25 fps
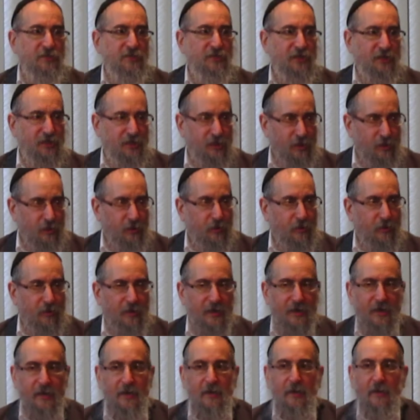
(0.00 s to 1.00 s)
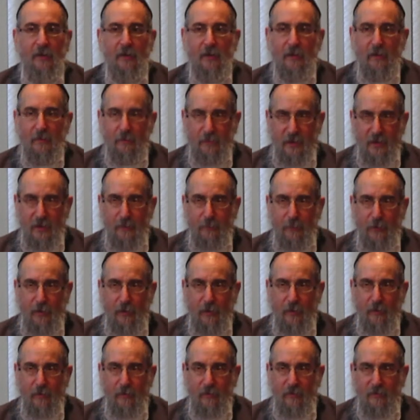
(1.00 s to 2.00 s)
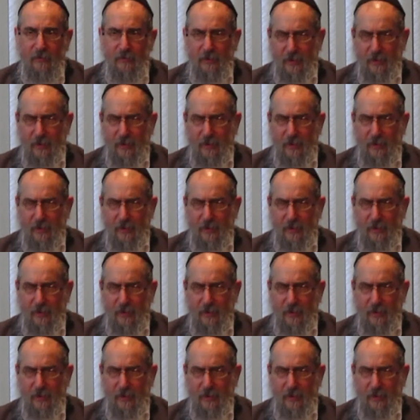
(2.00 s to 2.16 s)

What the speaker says: security people,